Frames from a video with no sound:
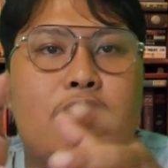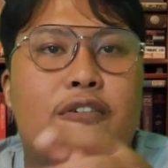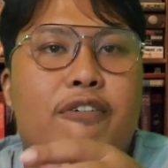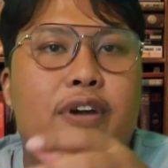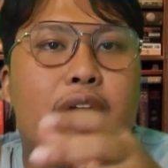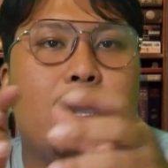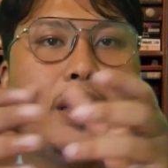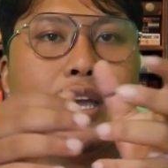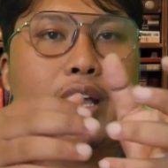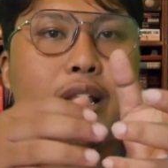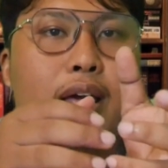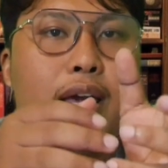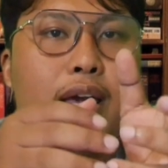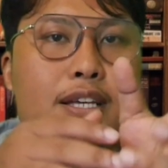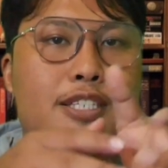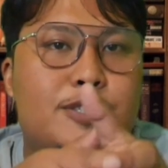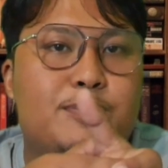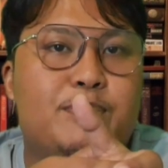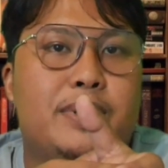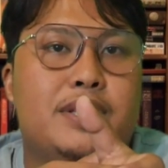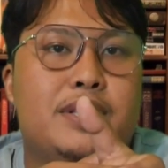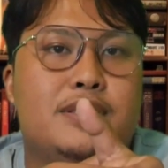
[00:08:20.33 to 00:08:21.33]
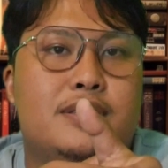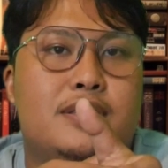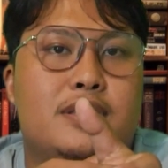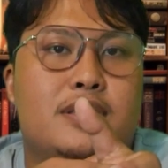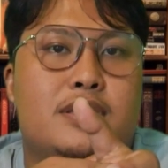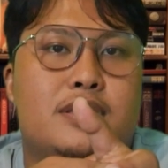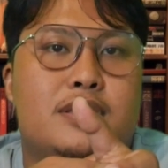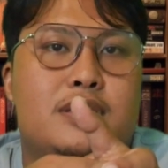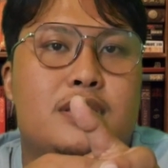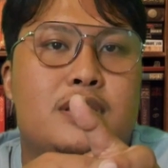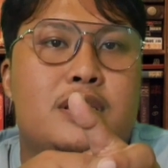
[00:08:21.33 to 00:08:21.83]
Vehicle
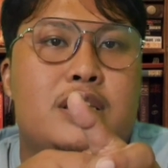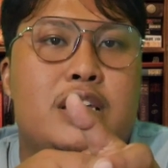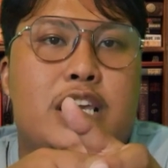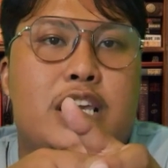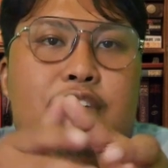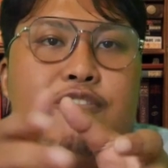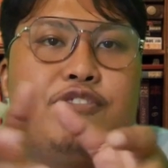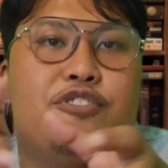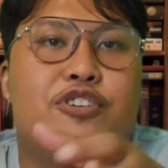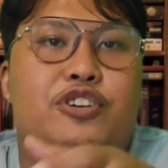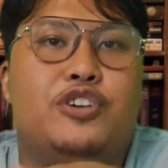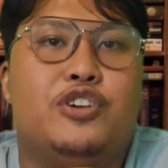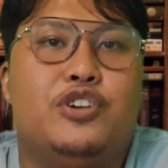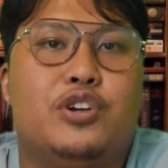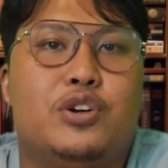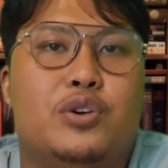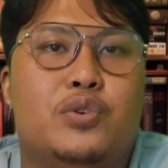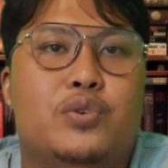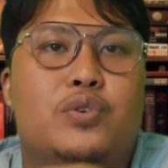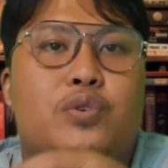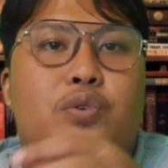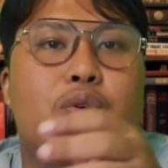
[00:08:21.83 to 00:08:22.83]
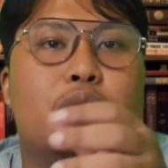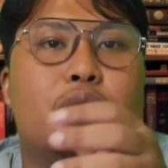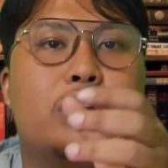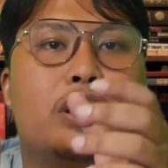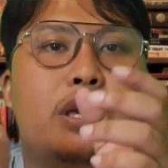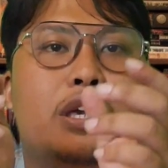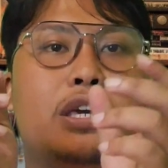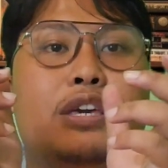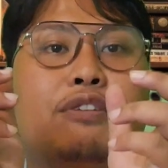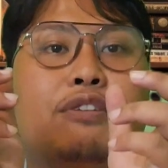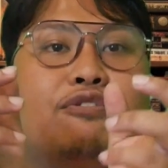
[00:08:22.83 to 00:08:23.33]
expenses. If you
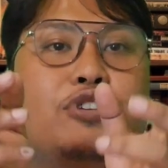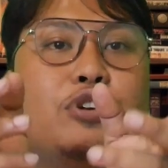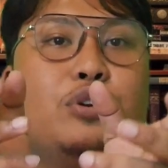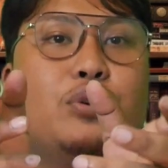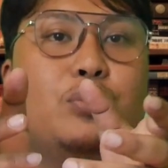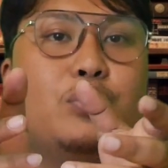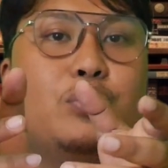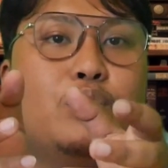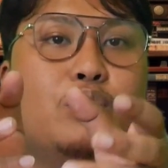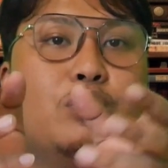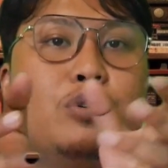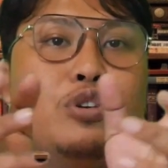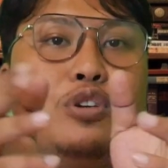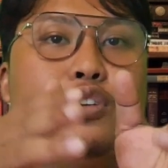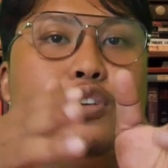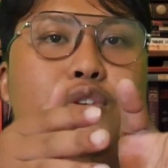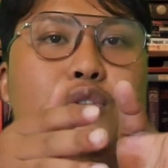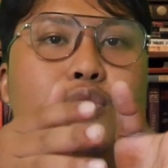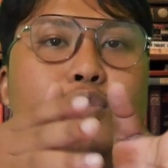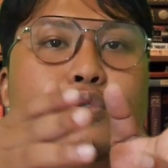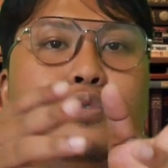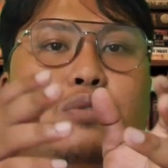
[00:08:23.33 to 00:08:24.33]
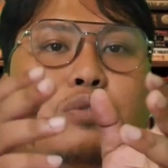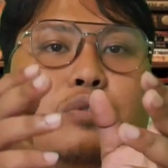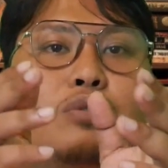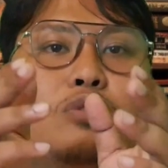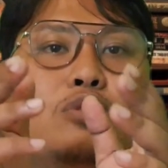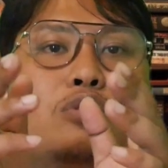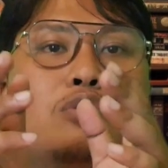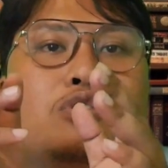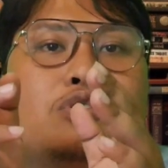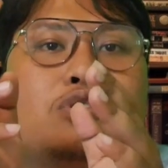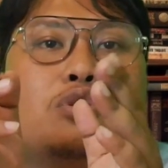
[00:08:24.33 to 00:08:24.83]

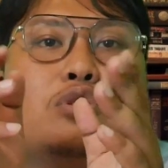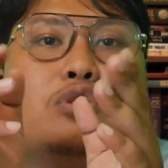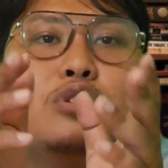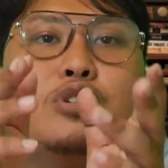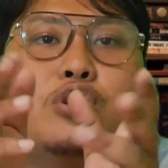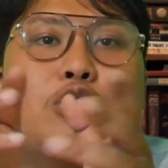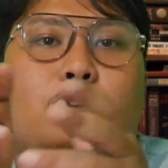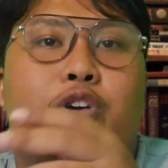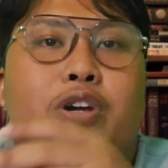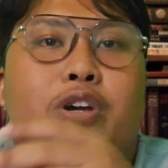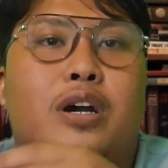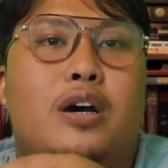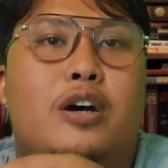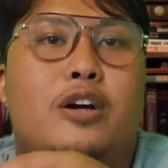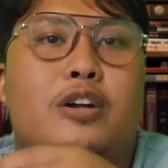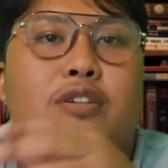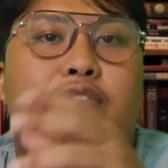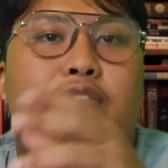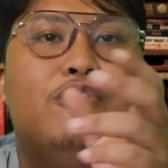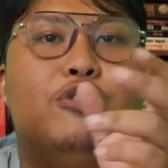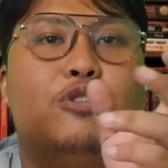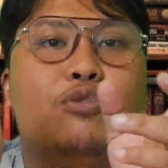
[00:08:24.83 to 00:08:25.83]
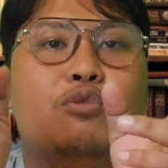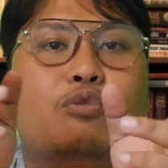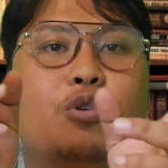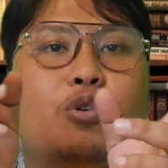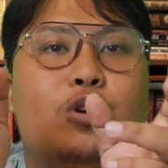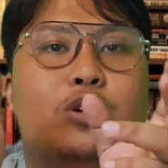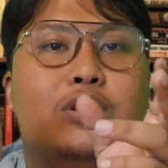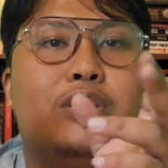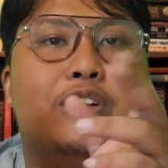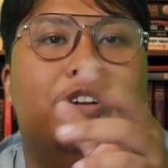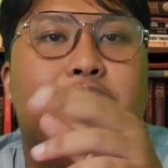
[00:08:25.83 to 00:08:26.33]
use your car for
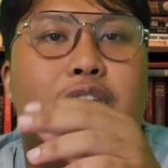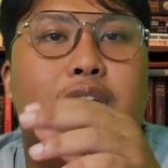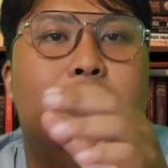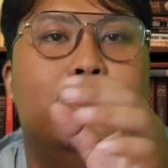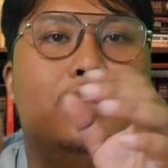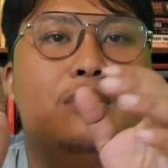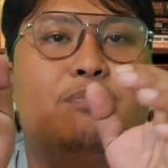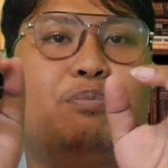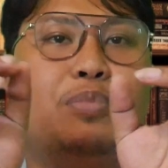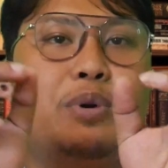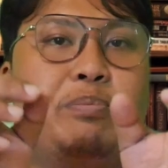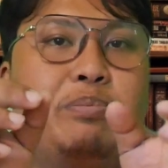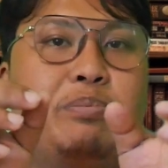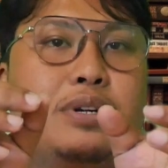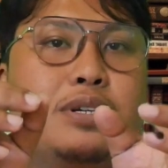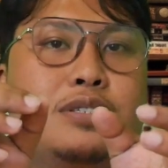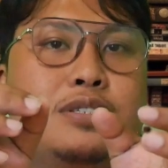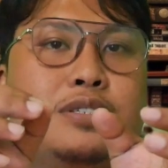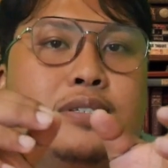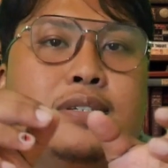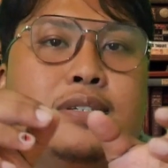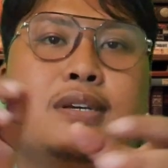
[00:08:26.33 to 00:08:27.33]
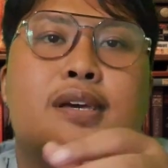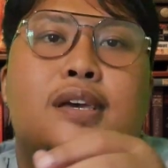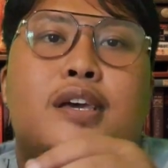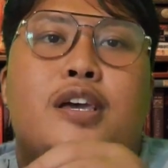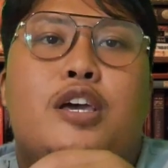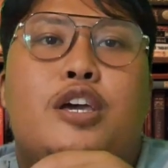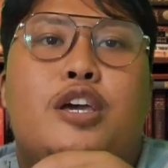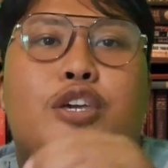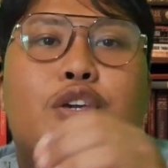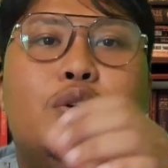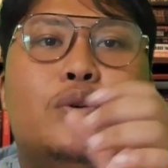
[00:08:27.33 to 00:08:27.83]
work-related purpose,
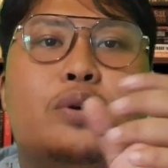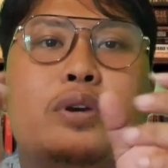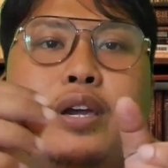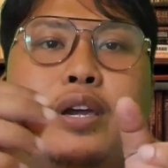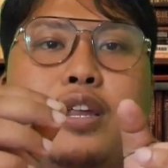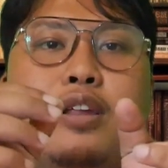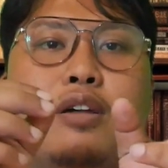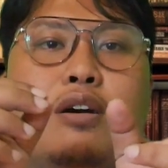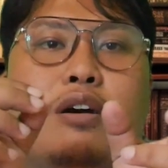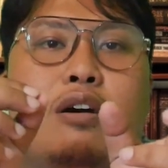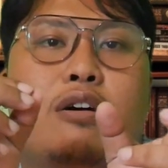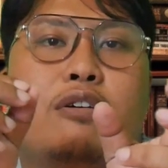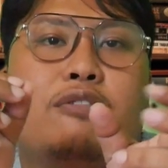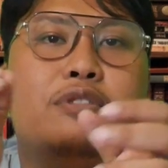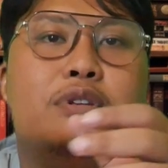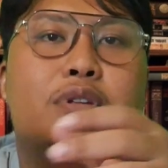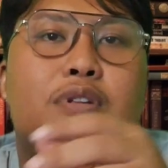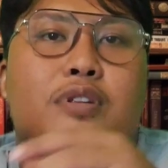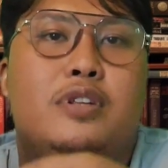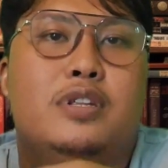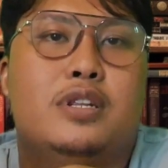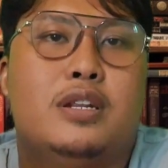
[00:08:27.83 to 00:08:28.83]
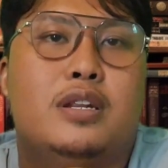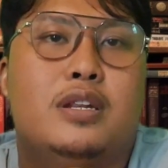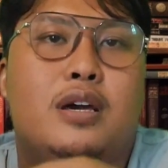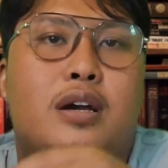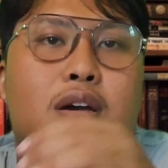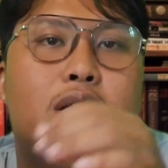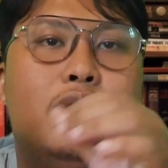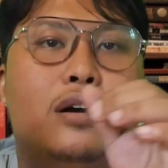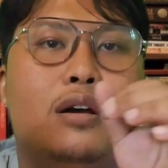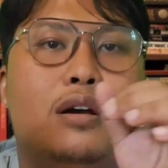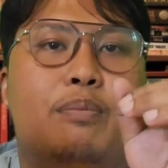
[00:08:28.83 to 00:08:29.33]
you can often
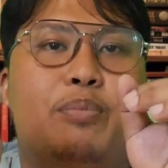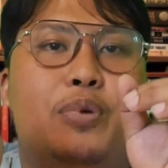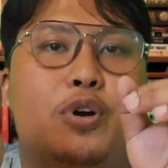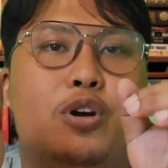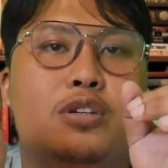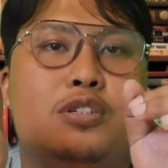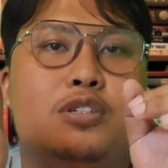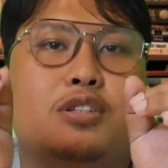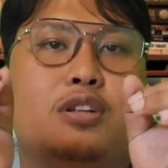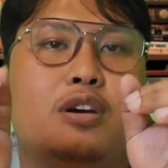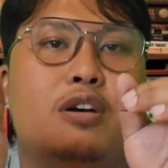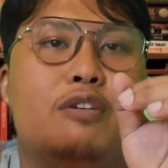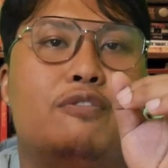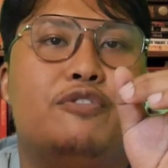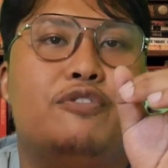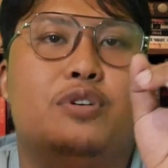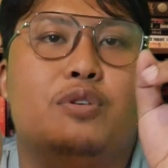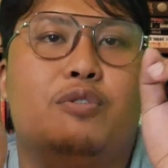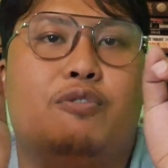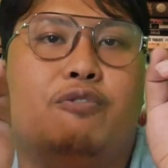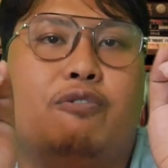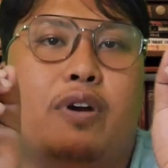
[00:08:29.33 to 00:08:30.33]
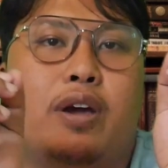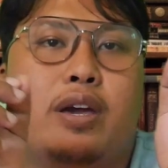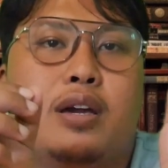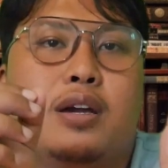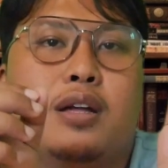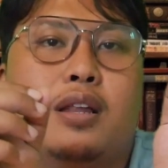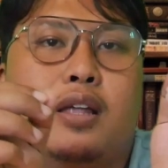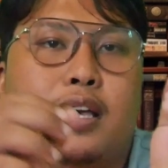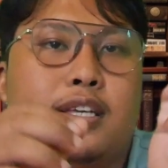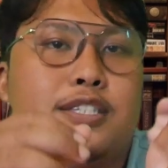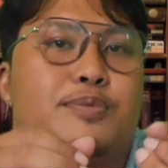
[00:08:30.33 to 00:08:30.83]
deduct a portion of your
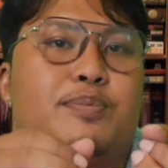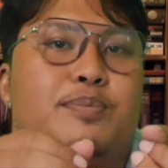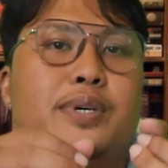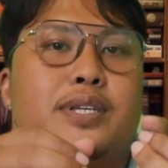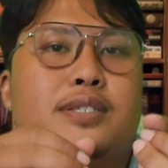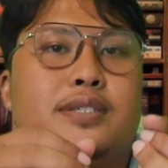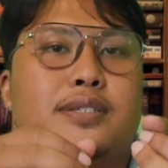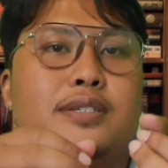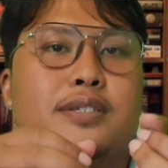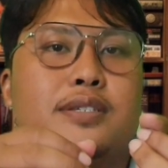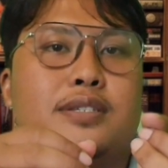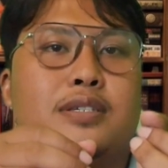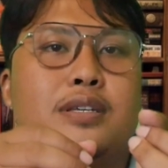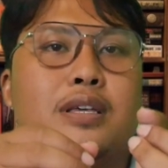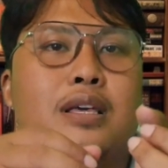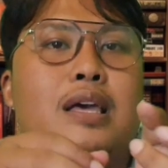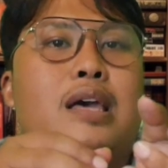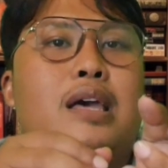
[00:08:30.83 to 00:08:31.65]
vehicle expenses.